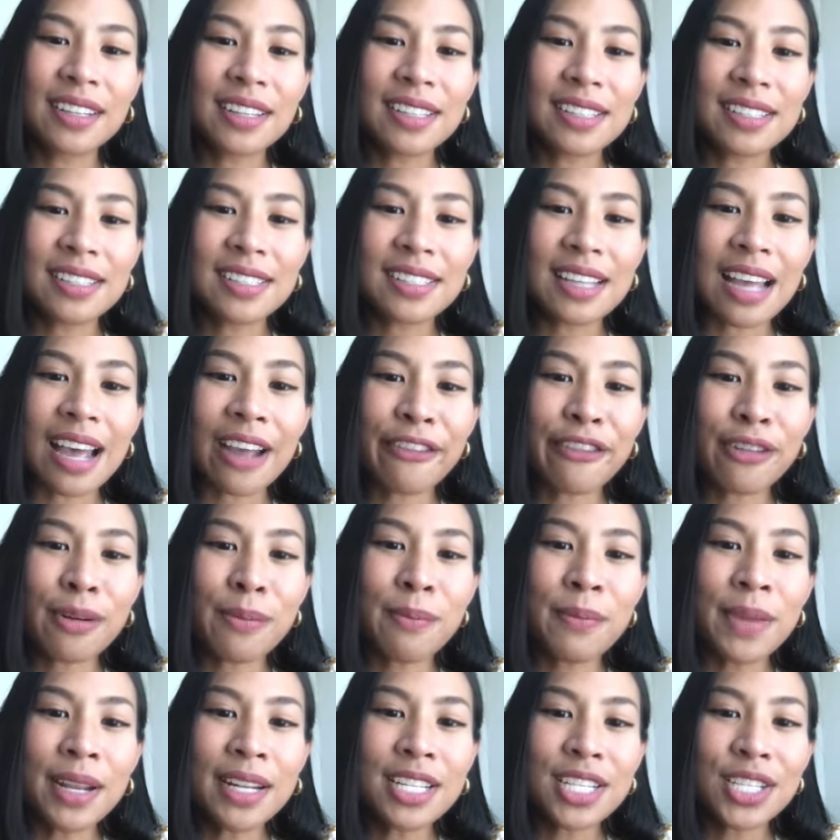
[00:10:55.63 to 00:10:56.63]
Start
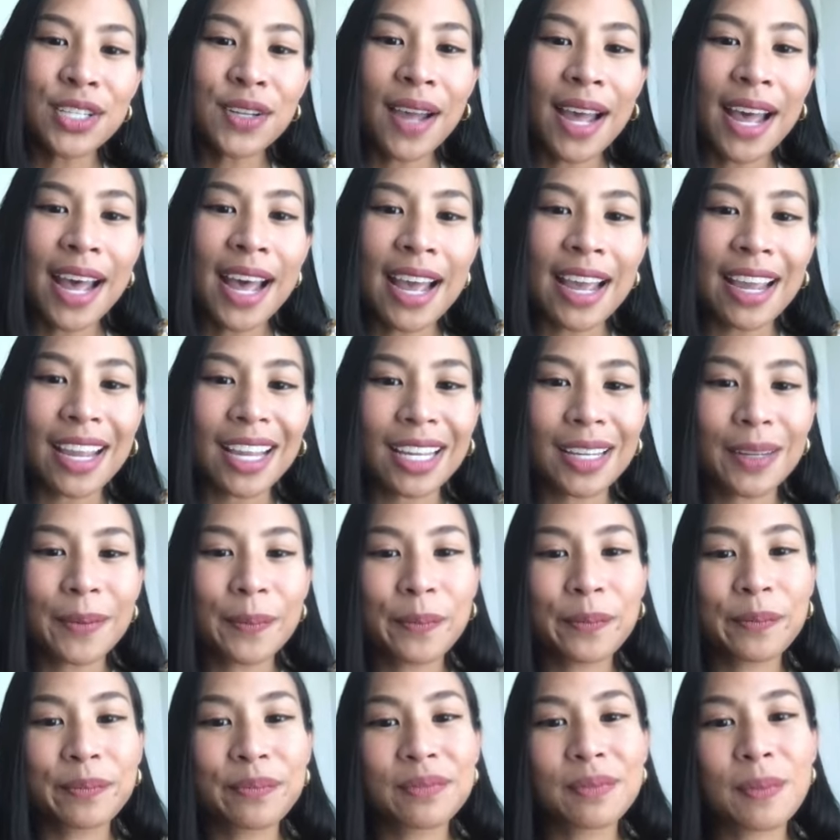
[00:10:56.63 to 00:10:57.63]
from mid to high.
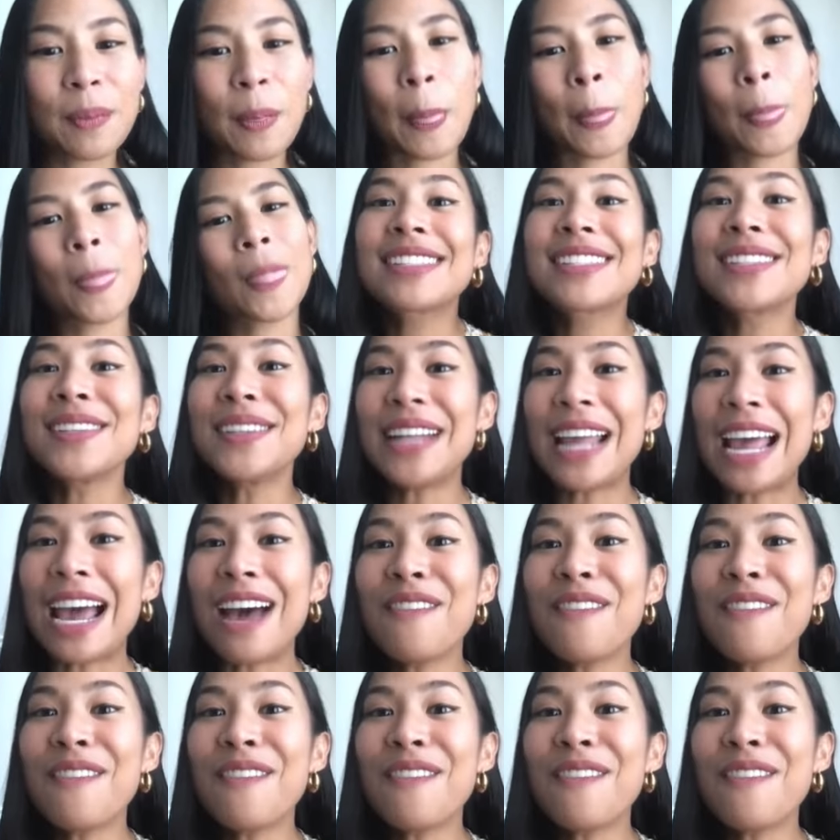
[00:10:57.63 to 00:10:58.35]
So now